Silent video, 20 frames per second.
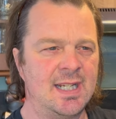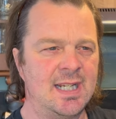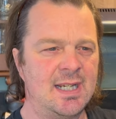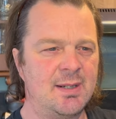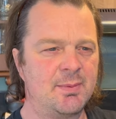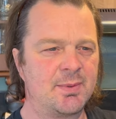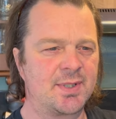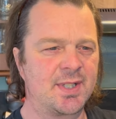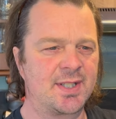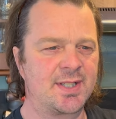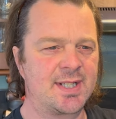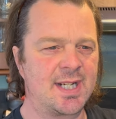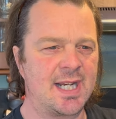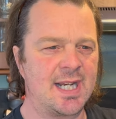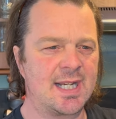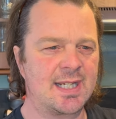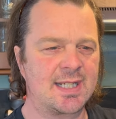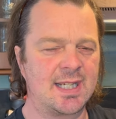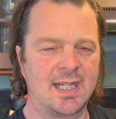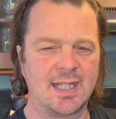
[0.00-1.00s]
It was a
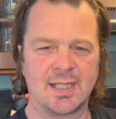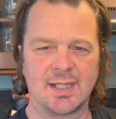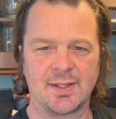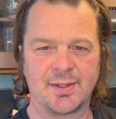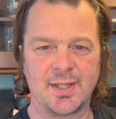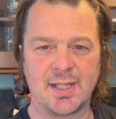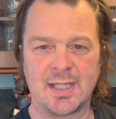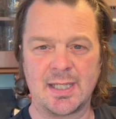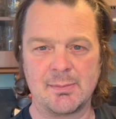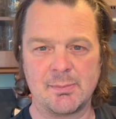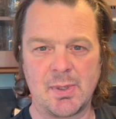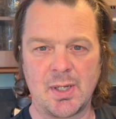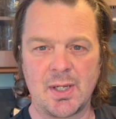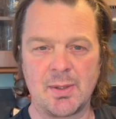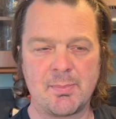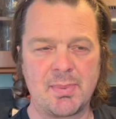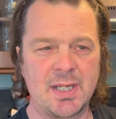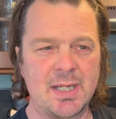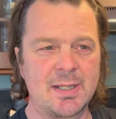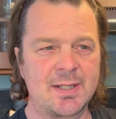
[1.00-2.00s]
dark ale. I think it might
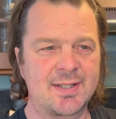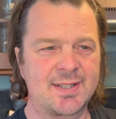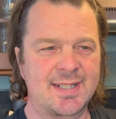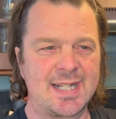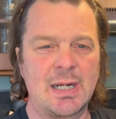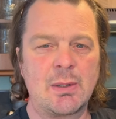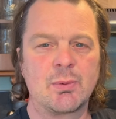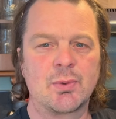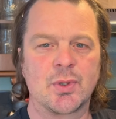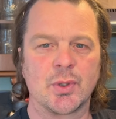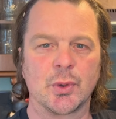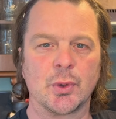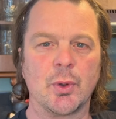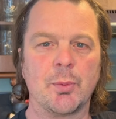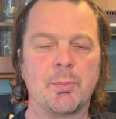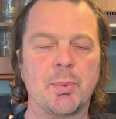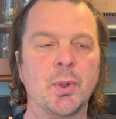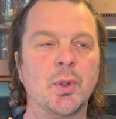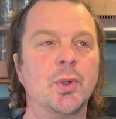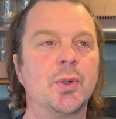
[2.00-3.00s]
have been a stout or a
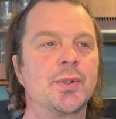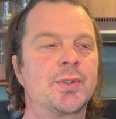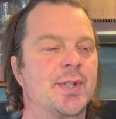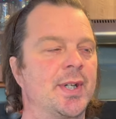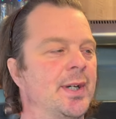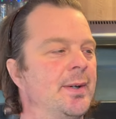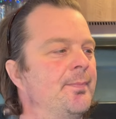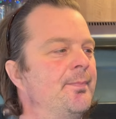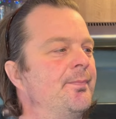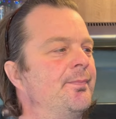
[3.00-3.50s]
porter.